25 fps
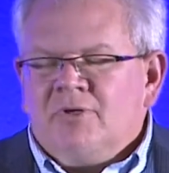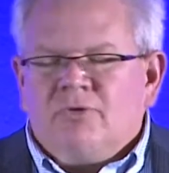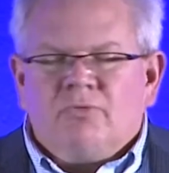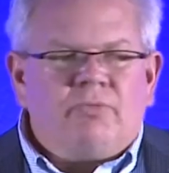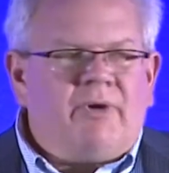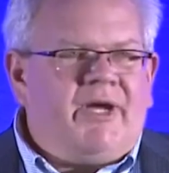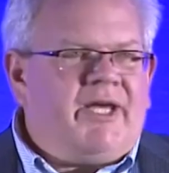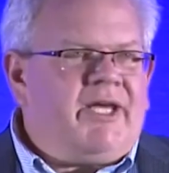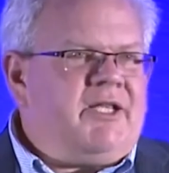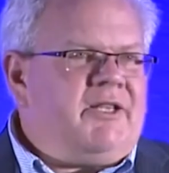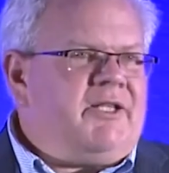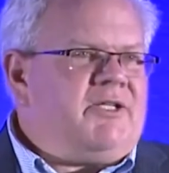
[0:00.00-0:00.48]

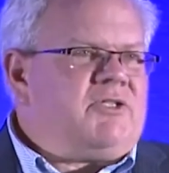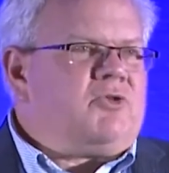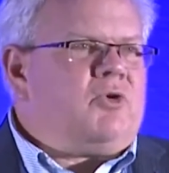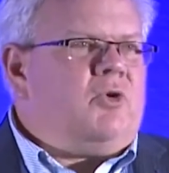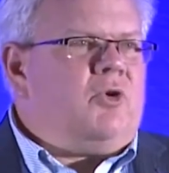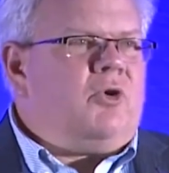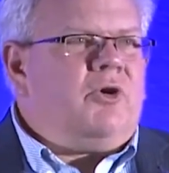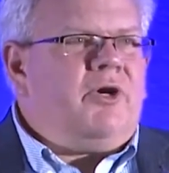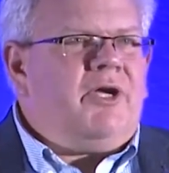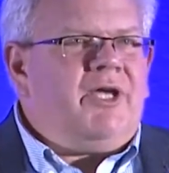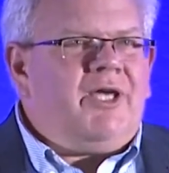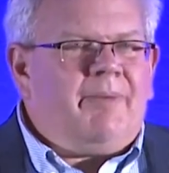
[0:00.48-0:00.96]

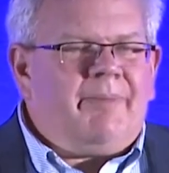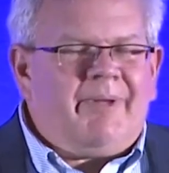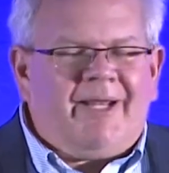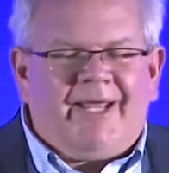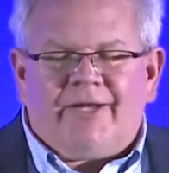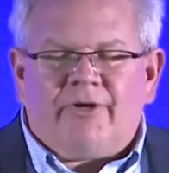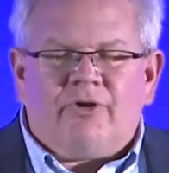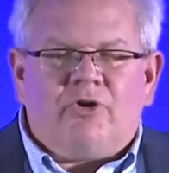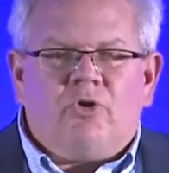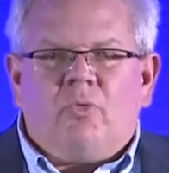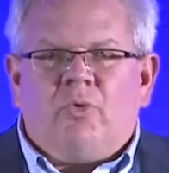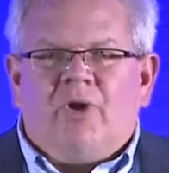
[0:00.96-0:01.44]
Regulatory,
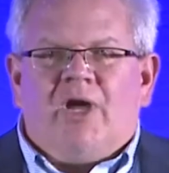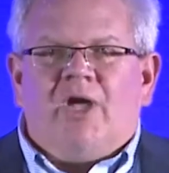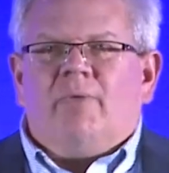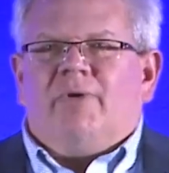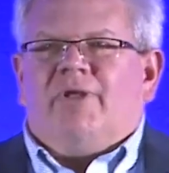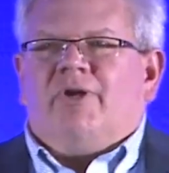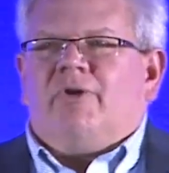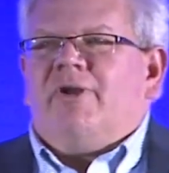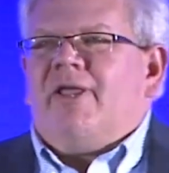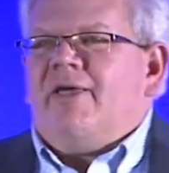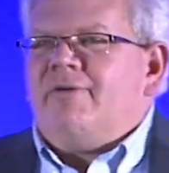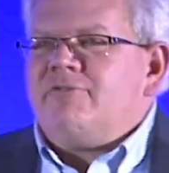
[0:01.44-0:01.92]
I don't know why
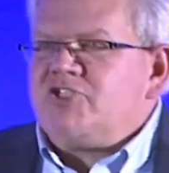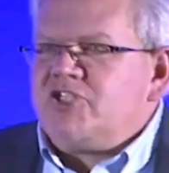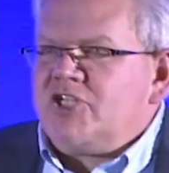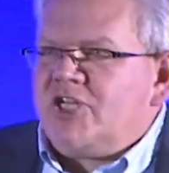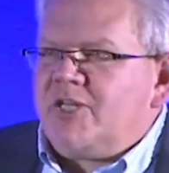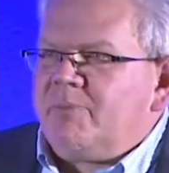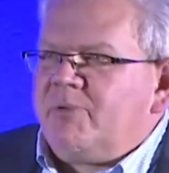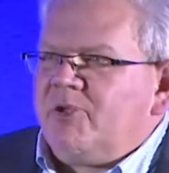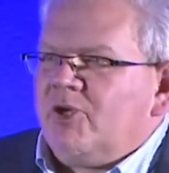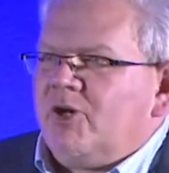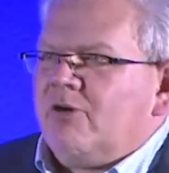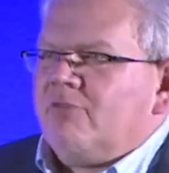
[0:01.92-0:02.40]
we don't have
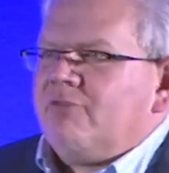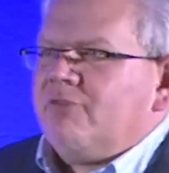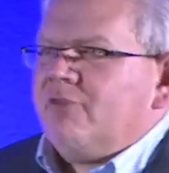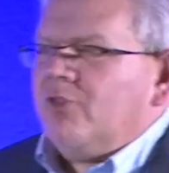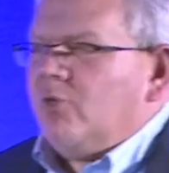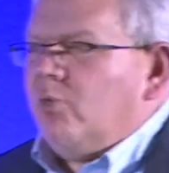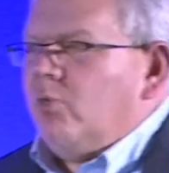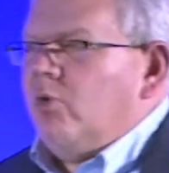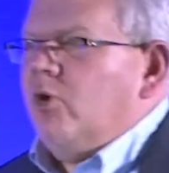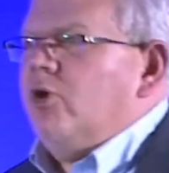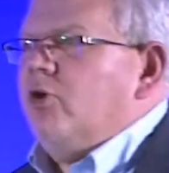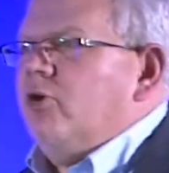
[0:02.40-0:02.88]
GDPR for
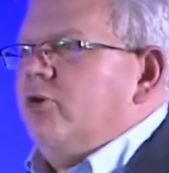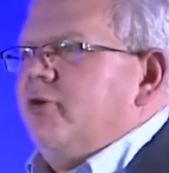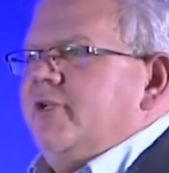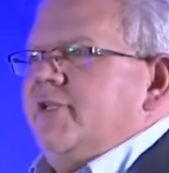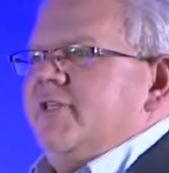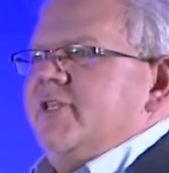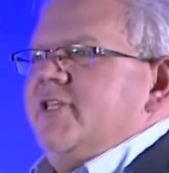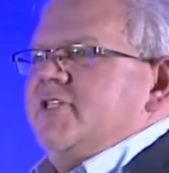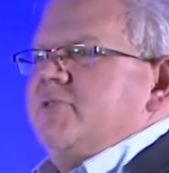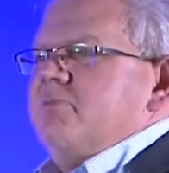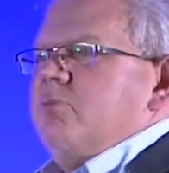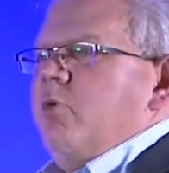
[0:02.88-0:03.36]
the world
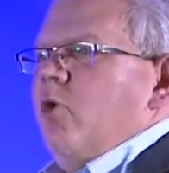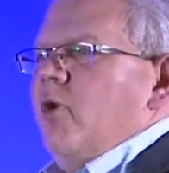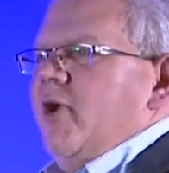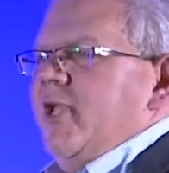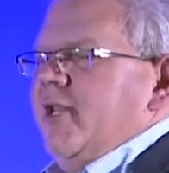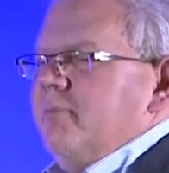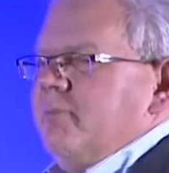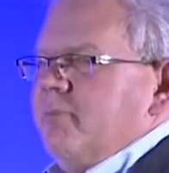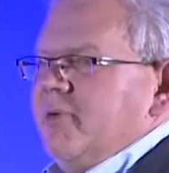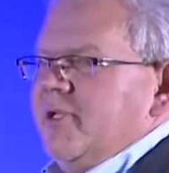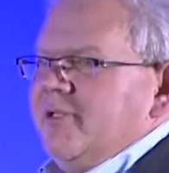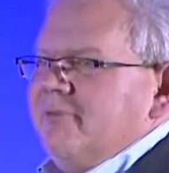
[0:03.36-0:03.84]
at this
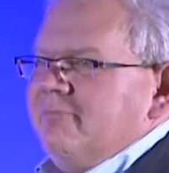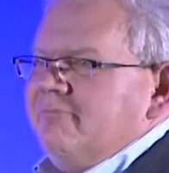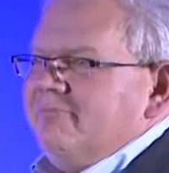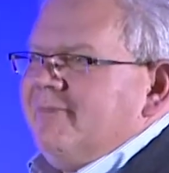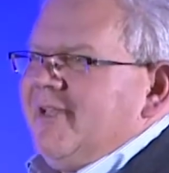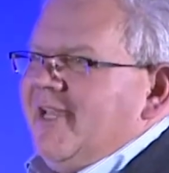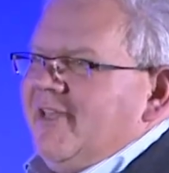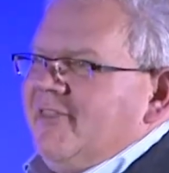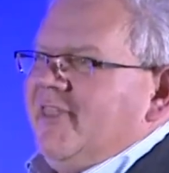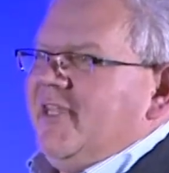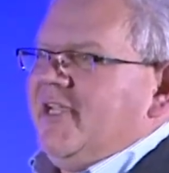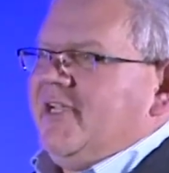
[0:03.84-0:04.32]
point, but
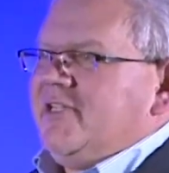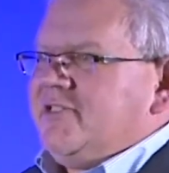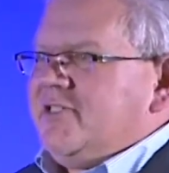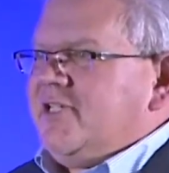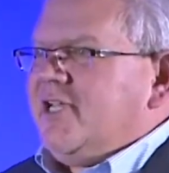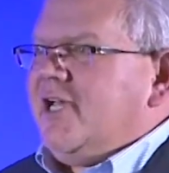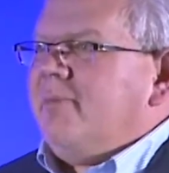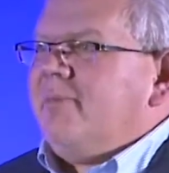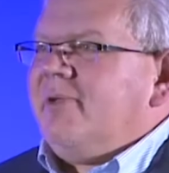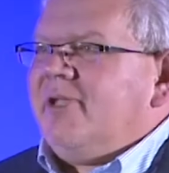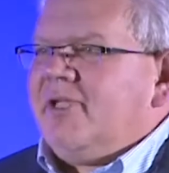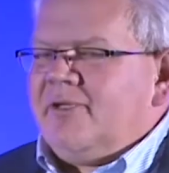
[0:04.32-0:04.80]
I think it's
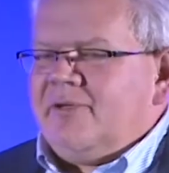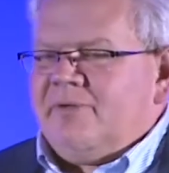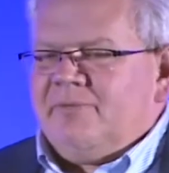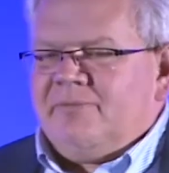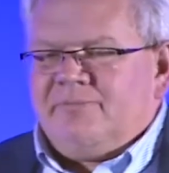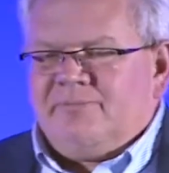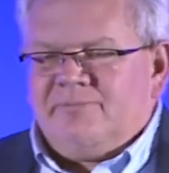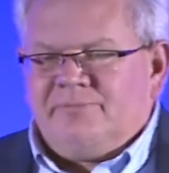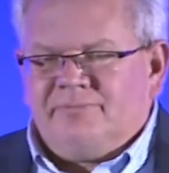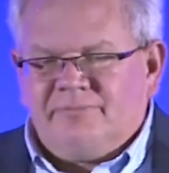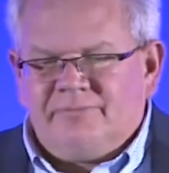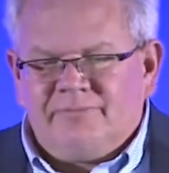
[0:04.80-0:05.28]
coming,
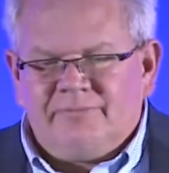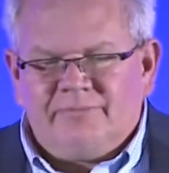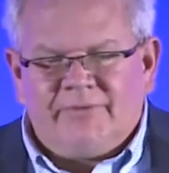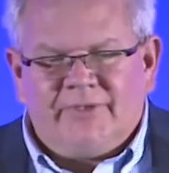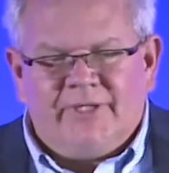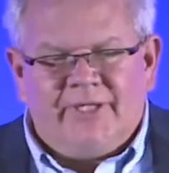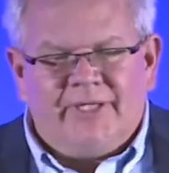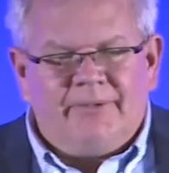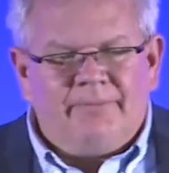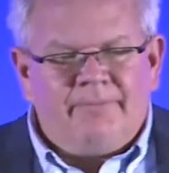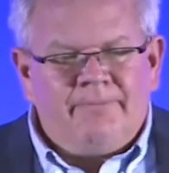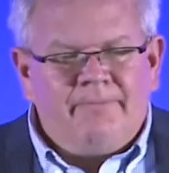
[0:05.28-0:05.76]

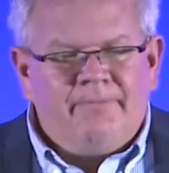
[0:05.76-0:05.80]
right?